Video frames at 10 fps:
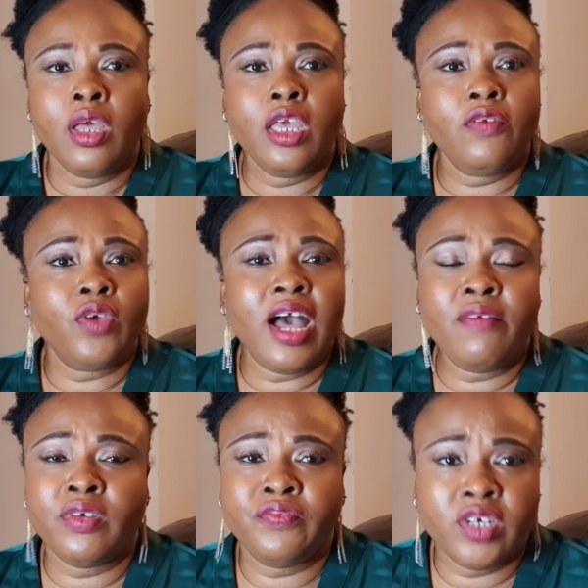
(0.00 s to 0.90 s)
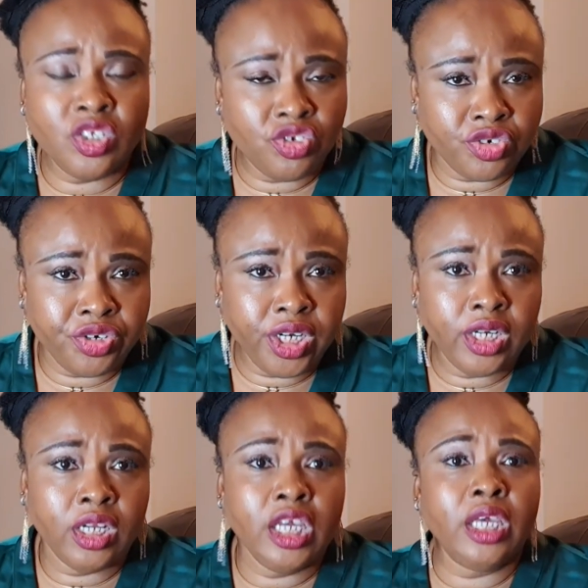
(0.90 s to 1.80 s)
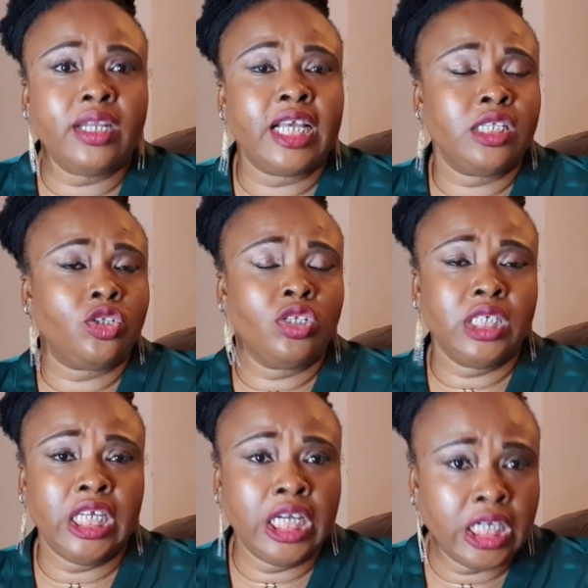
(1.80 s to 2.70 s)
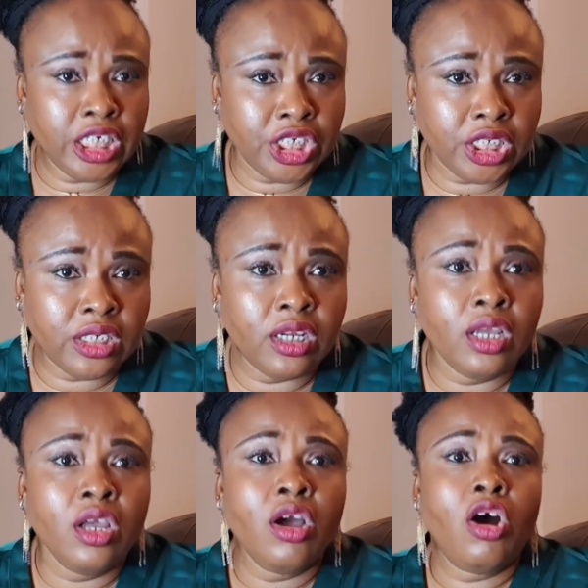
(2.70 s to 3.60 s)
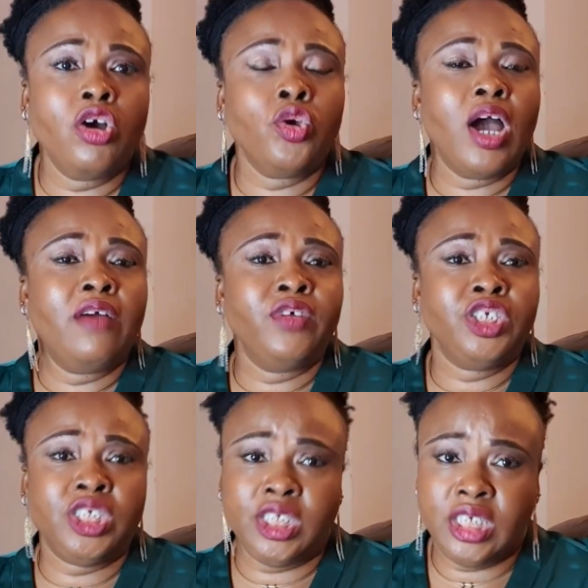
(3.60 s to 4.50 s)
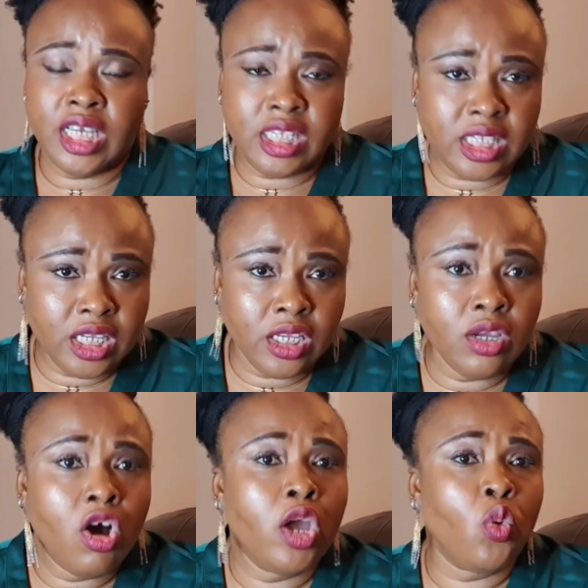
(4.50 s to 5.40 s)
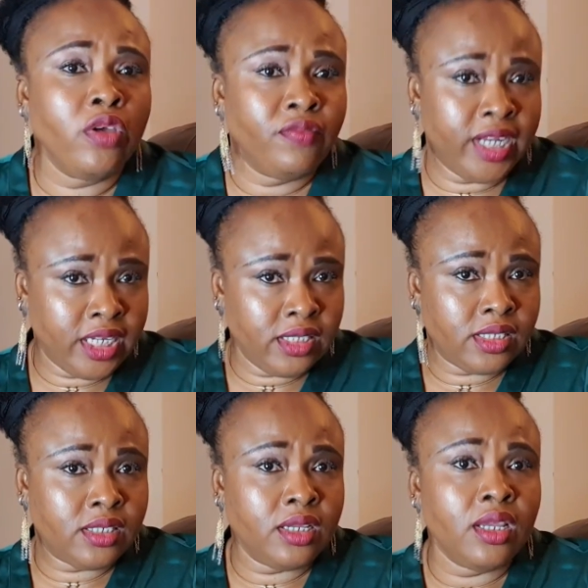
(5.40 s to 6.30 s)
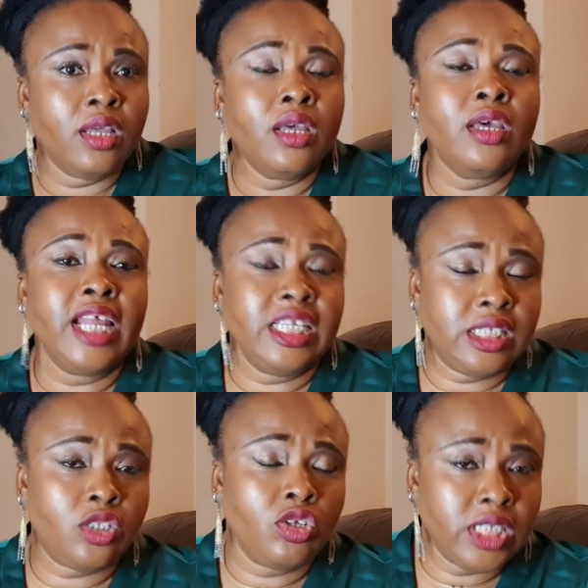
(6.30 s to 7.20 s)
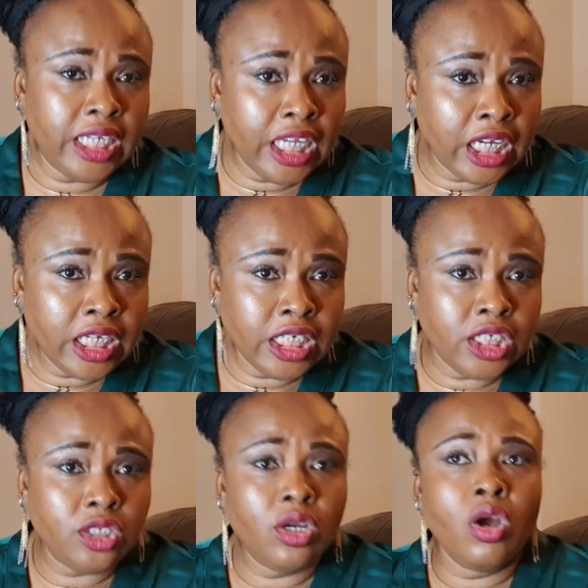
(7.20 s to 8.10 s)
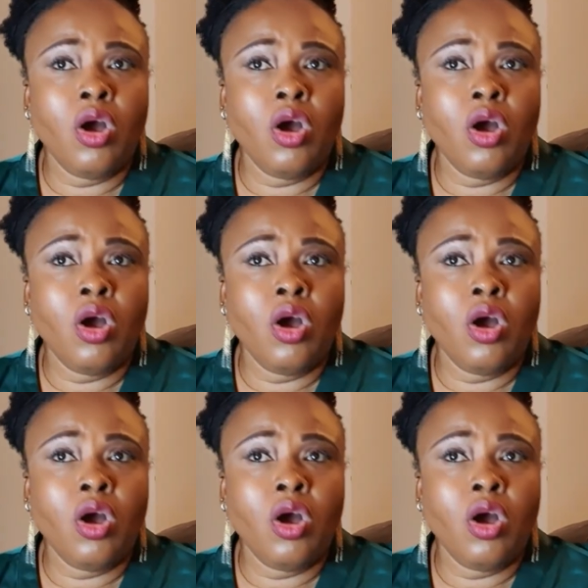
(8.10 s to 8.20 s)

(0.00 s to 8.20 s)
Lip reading: If you have a first degree that is taught in English, or you have a GCSE or equivalent that is taught in English,